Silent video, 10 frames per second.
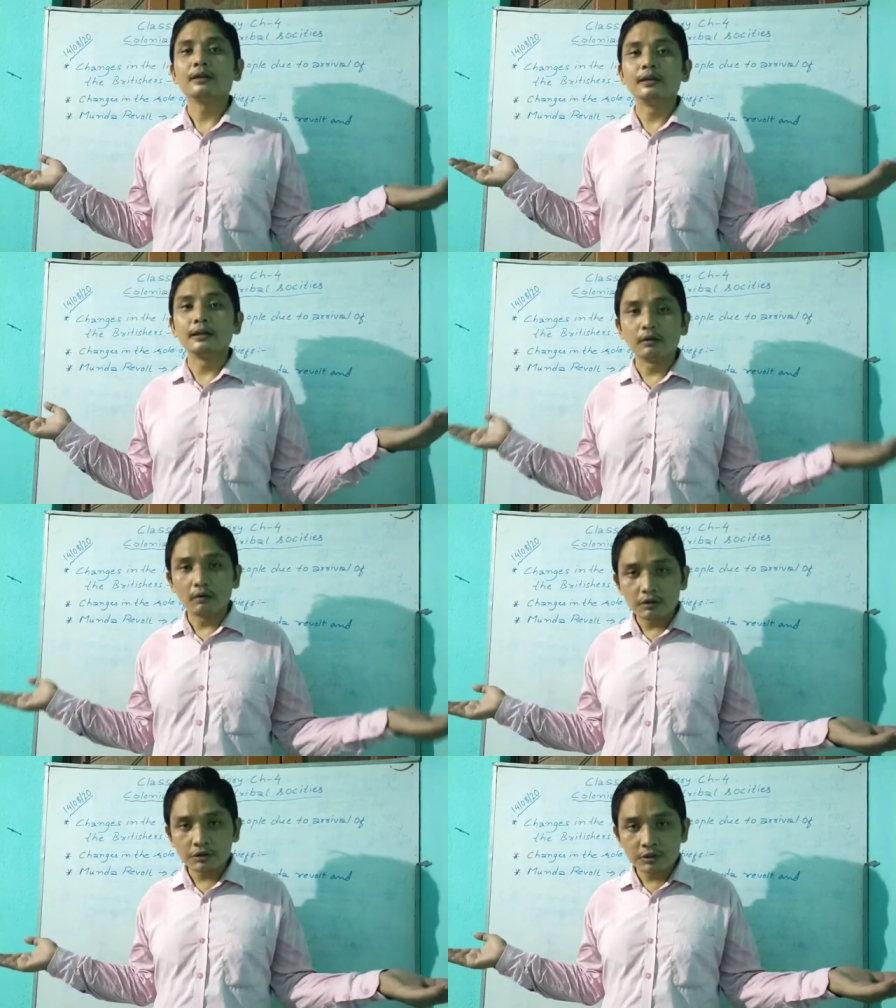They
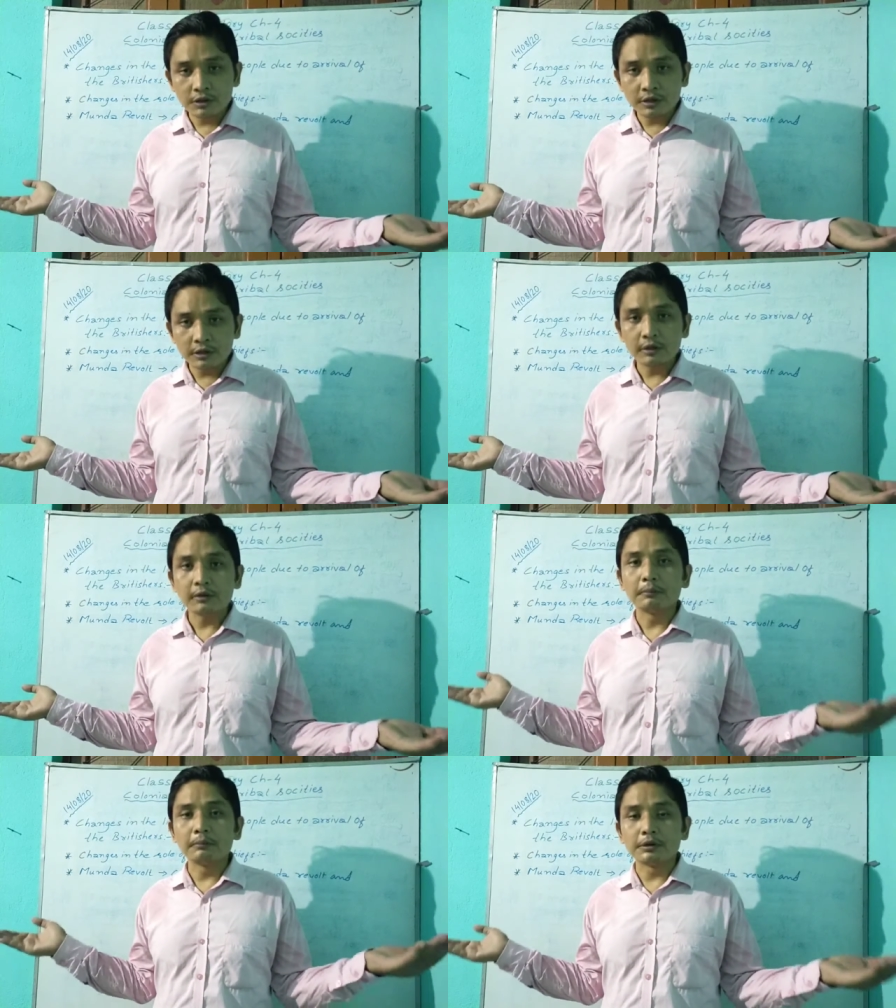lost
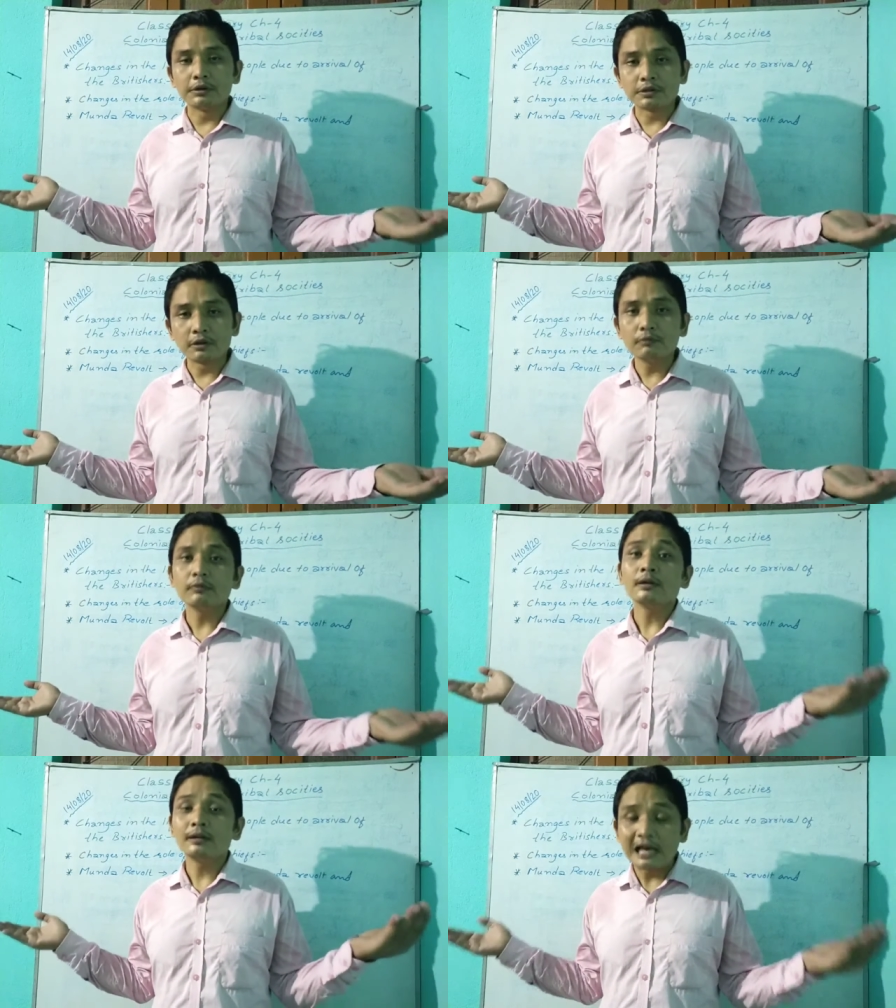their means
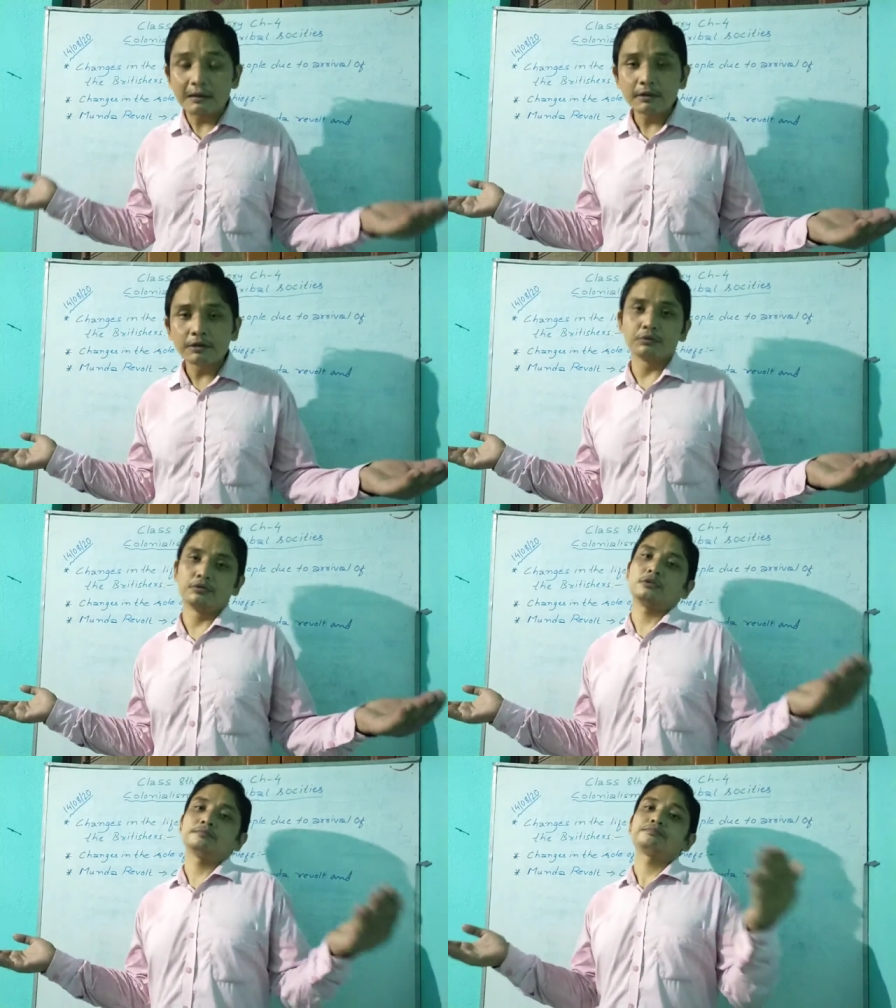of
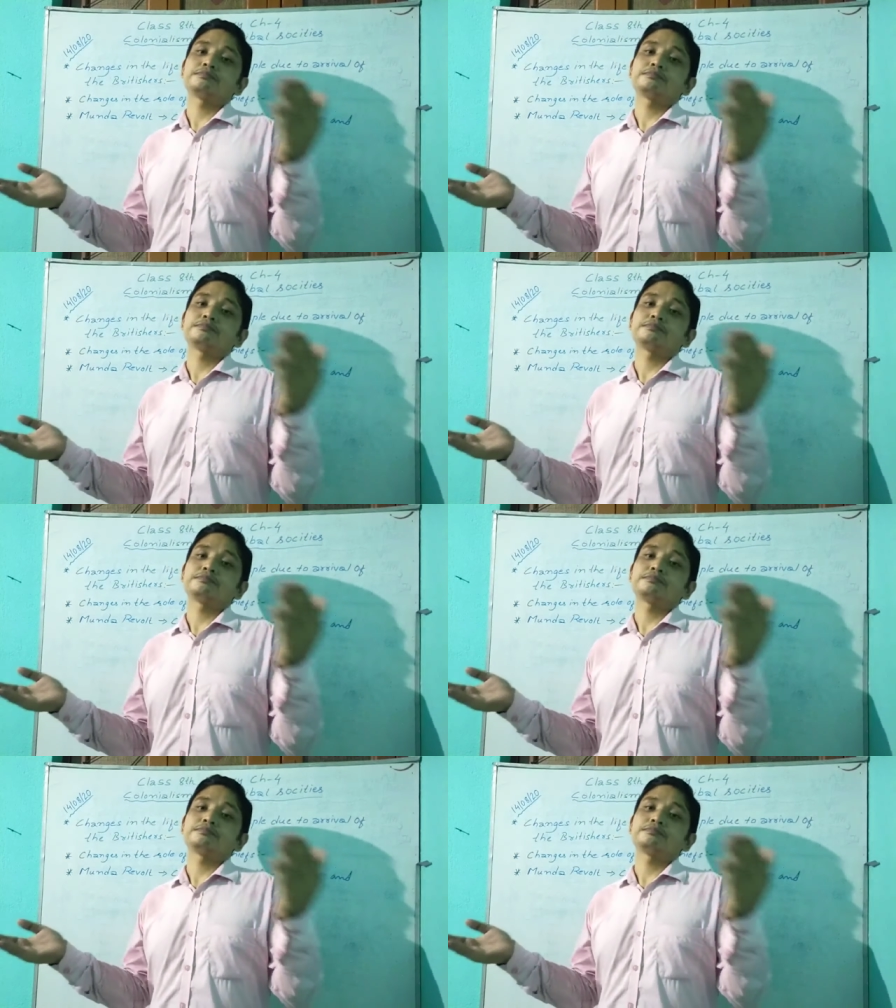livelihood.